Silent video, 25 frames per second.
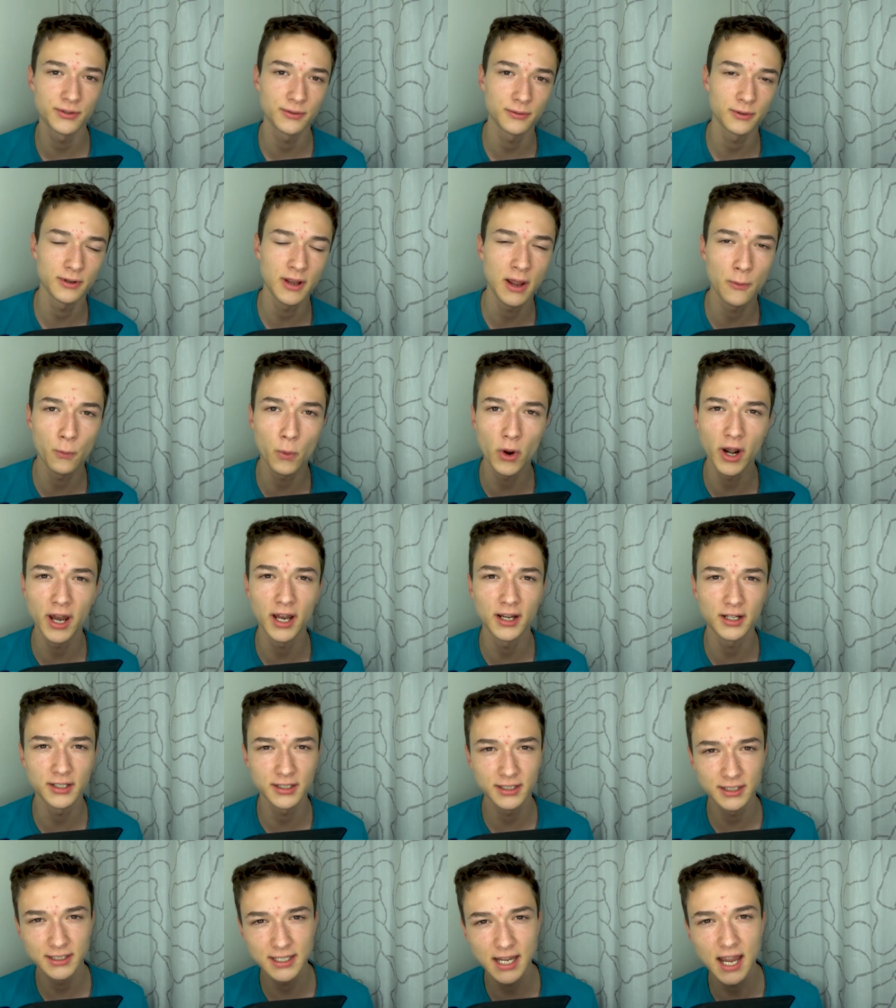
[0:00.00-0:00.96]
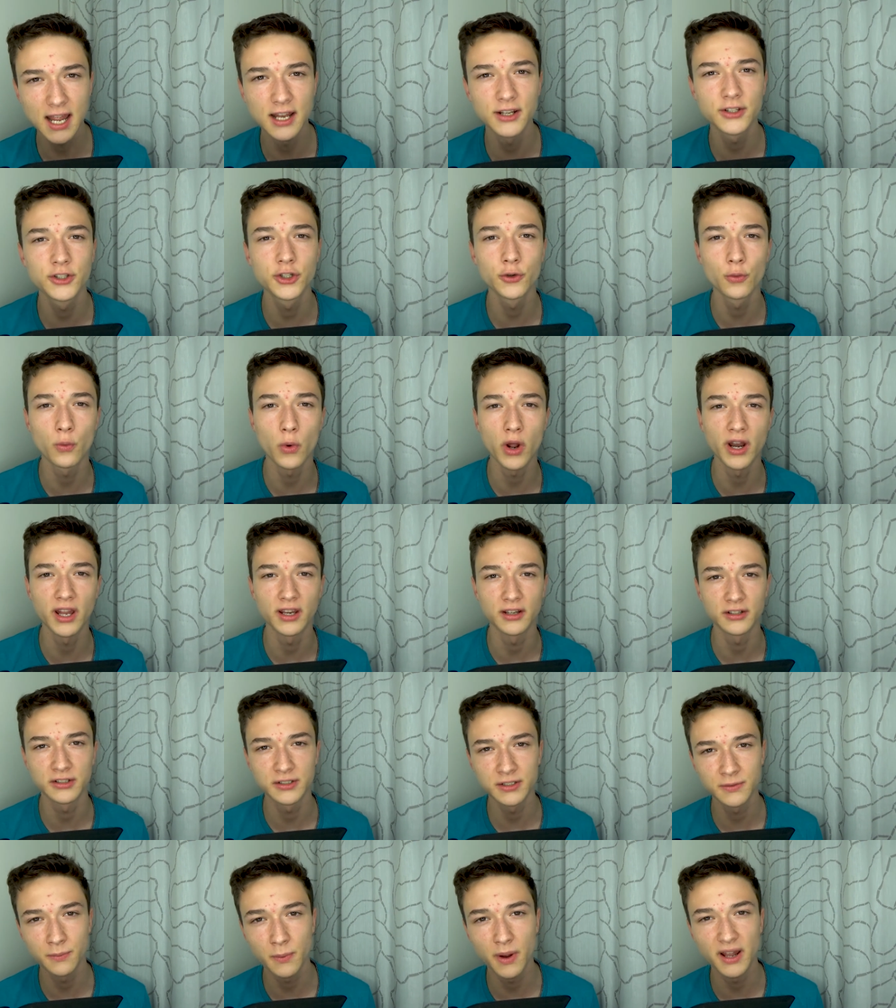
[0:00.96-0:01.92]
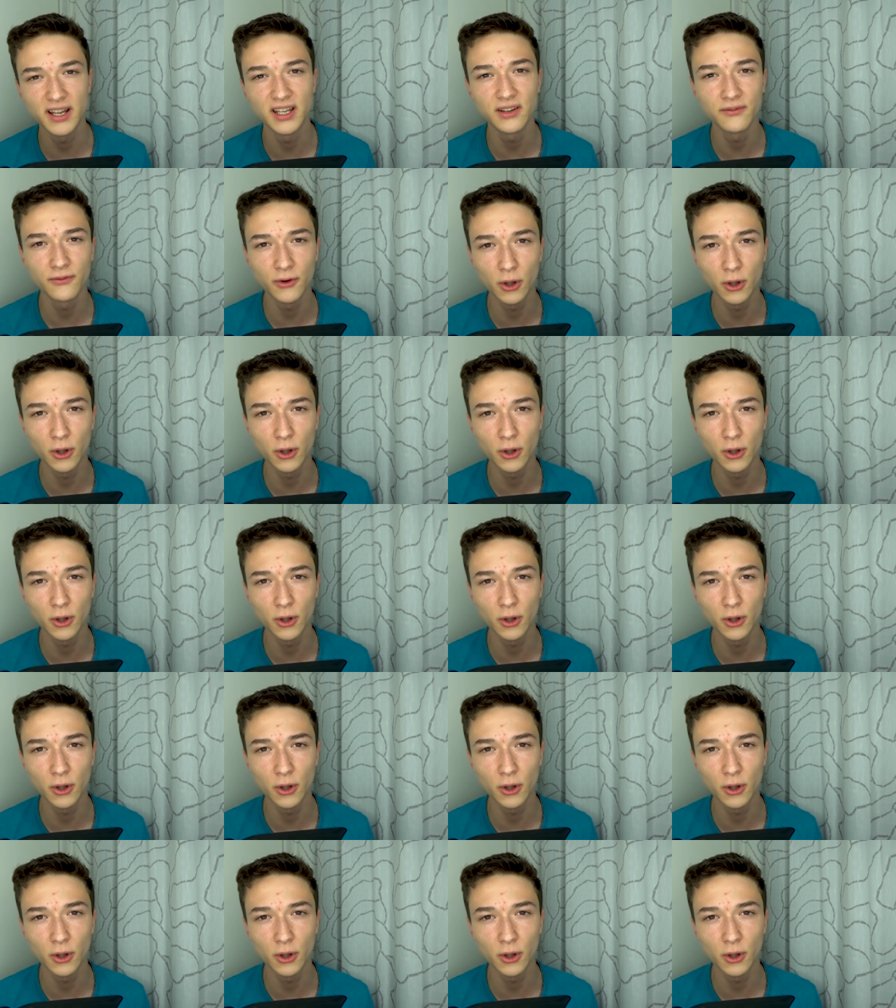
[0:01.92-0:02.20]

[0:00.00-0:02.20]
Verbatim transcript: 110 to uh, 120